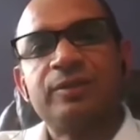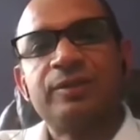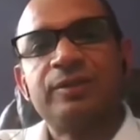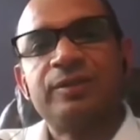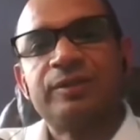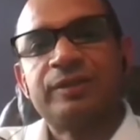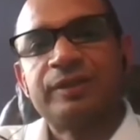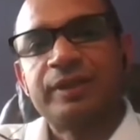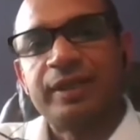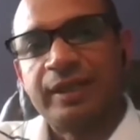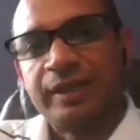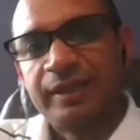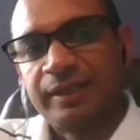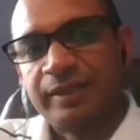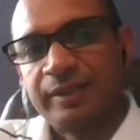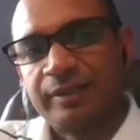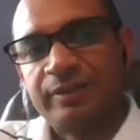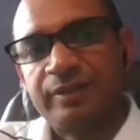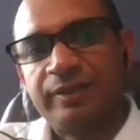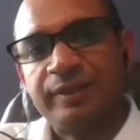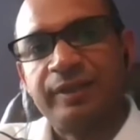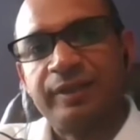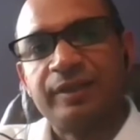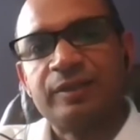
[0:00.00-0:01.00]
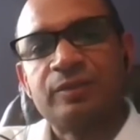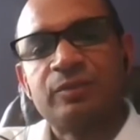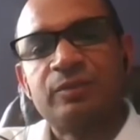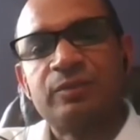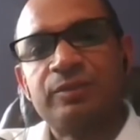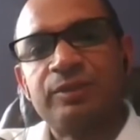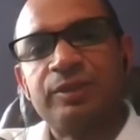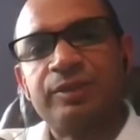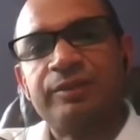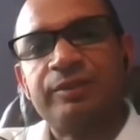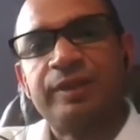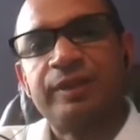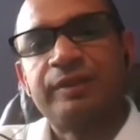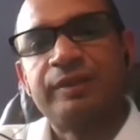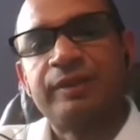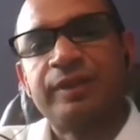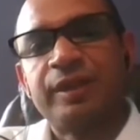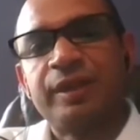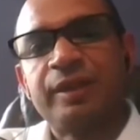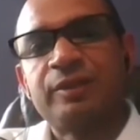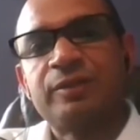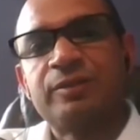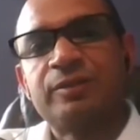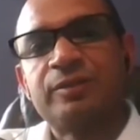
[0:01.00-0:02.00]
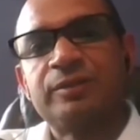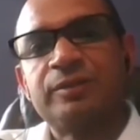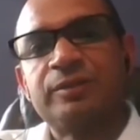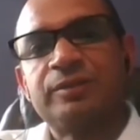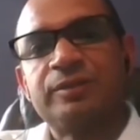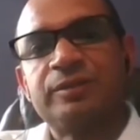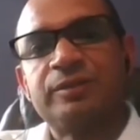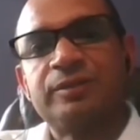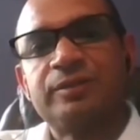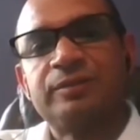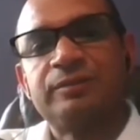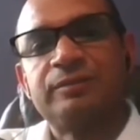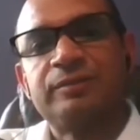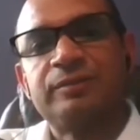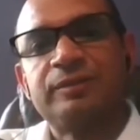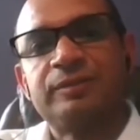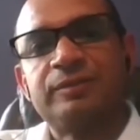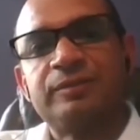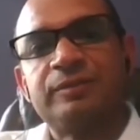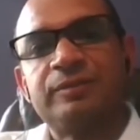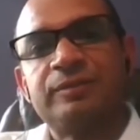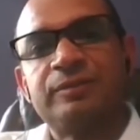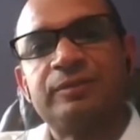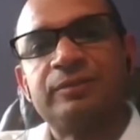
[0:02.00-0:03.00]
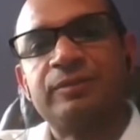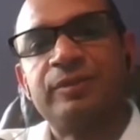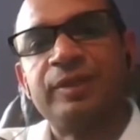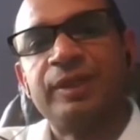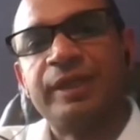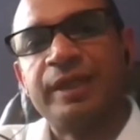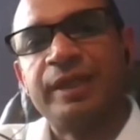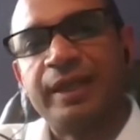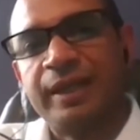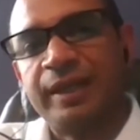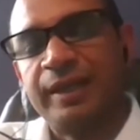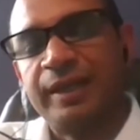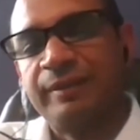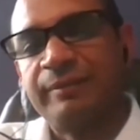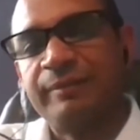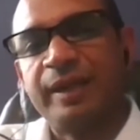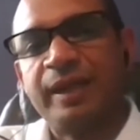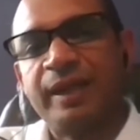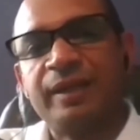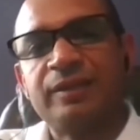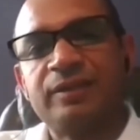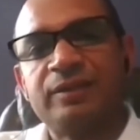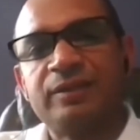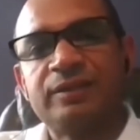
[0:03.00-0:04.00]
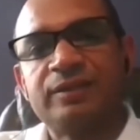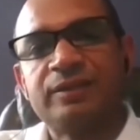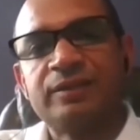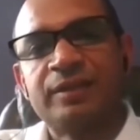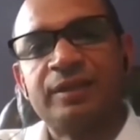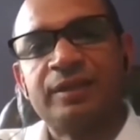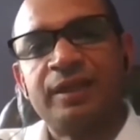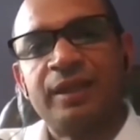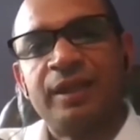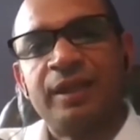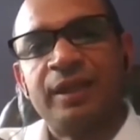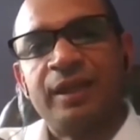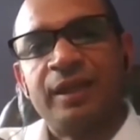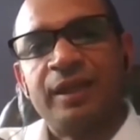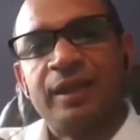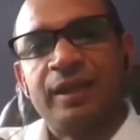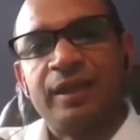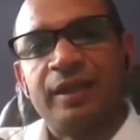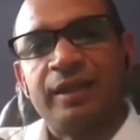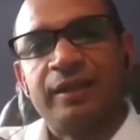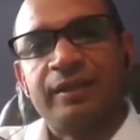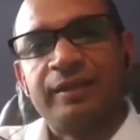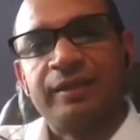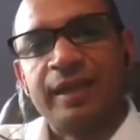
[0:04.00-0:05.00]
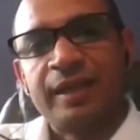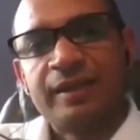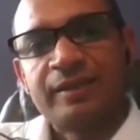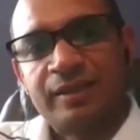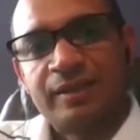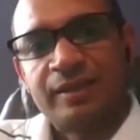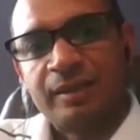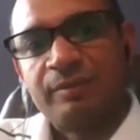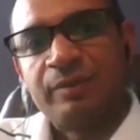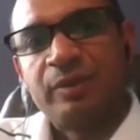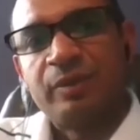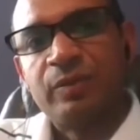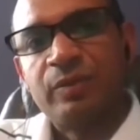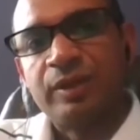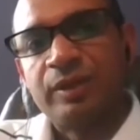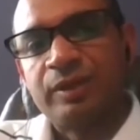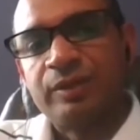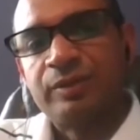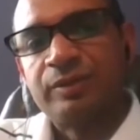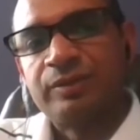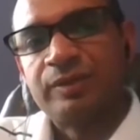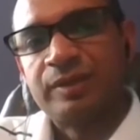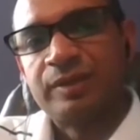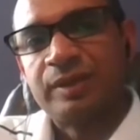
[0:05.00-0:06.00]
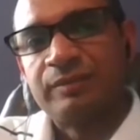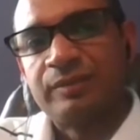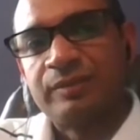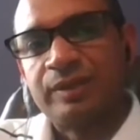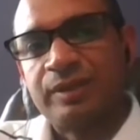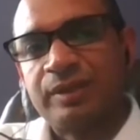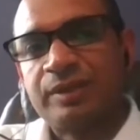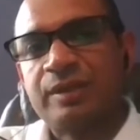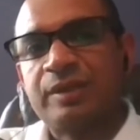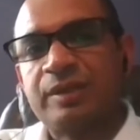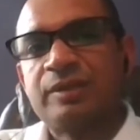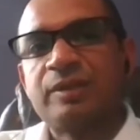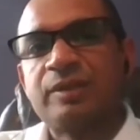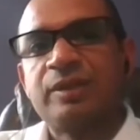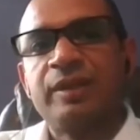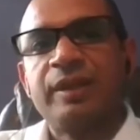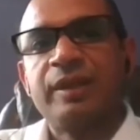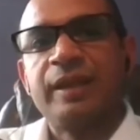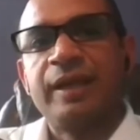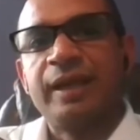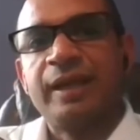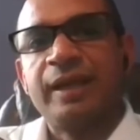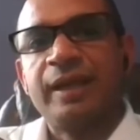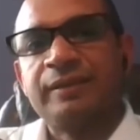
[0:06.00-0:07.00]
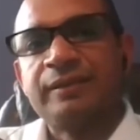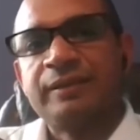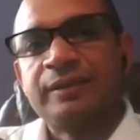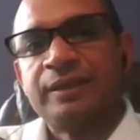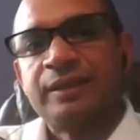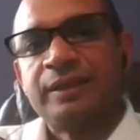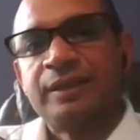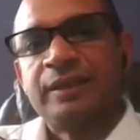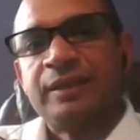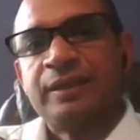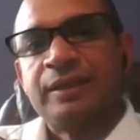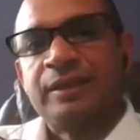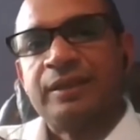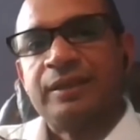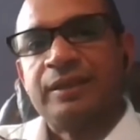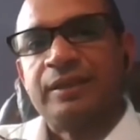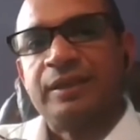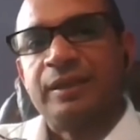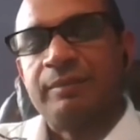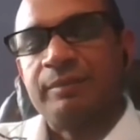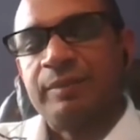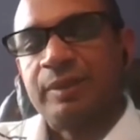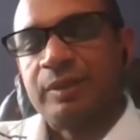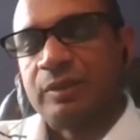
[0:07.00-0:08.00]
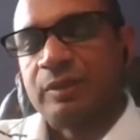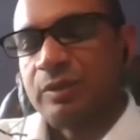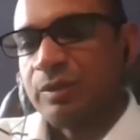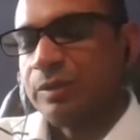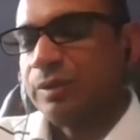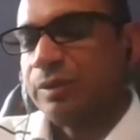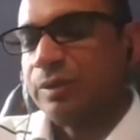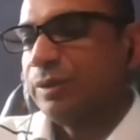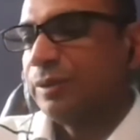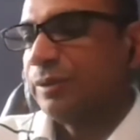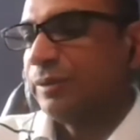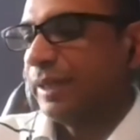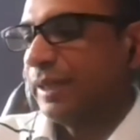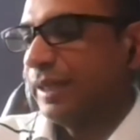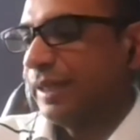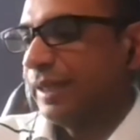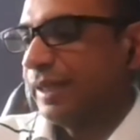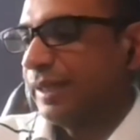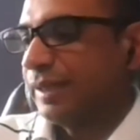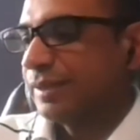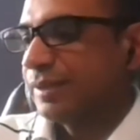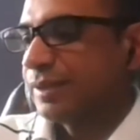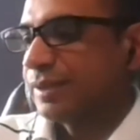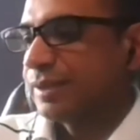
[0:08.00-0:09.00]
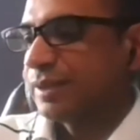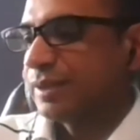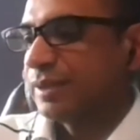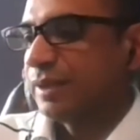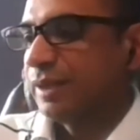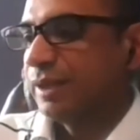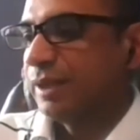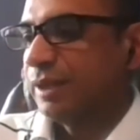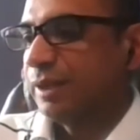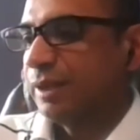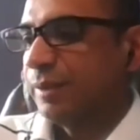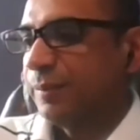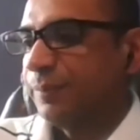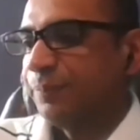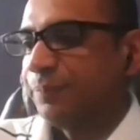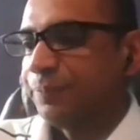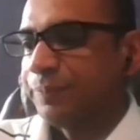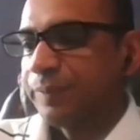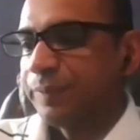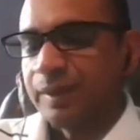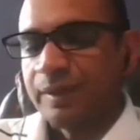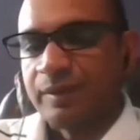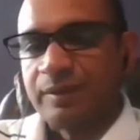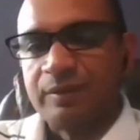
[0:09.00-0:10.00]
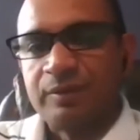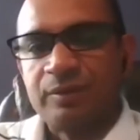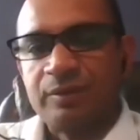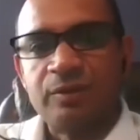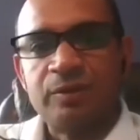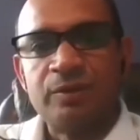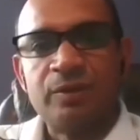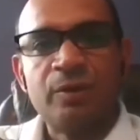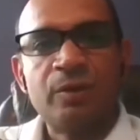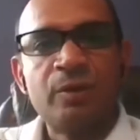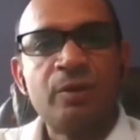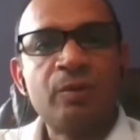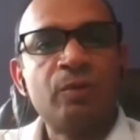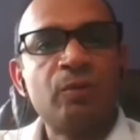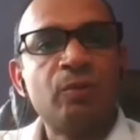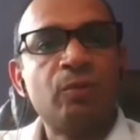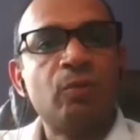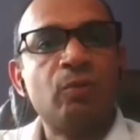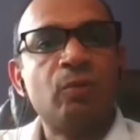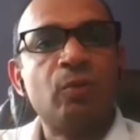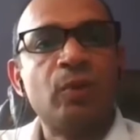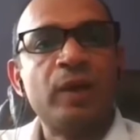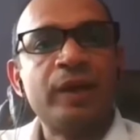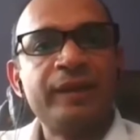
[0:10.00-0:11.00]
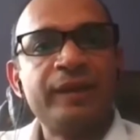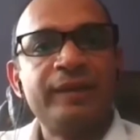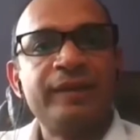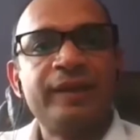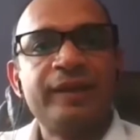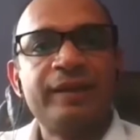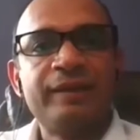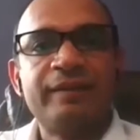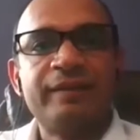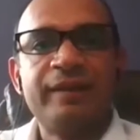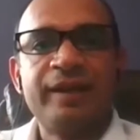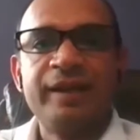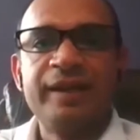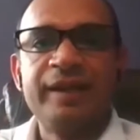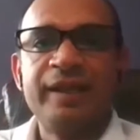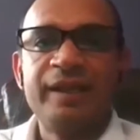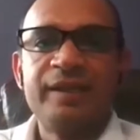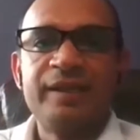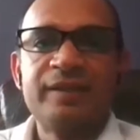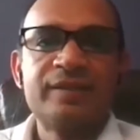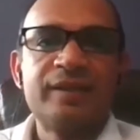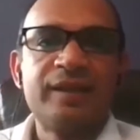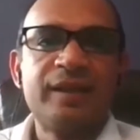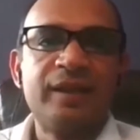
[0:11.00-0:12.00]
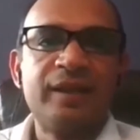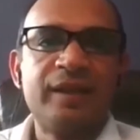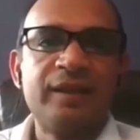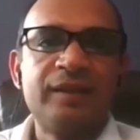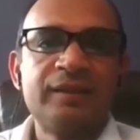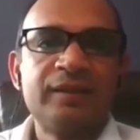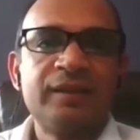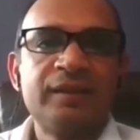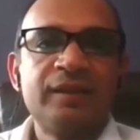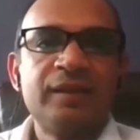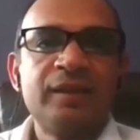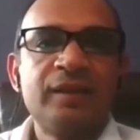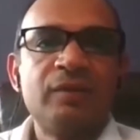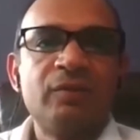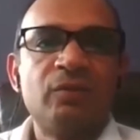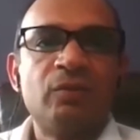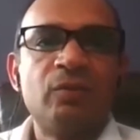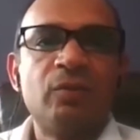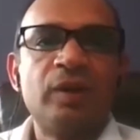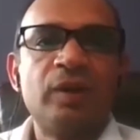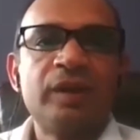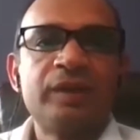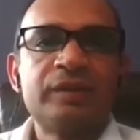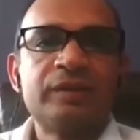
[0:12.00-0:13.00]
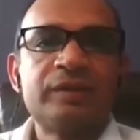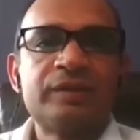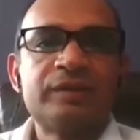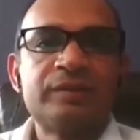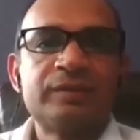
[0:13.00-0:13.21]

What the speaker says: your target audience, who you are trying to know, who are the hiring managers. And that's number one, do some research on that. Number two is, you know what their current needs are, what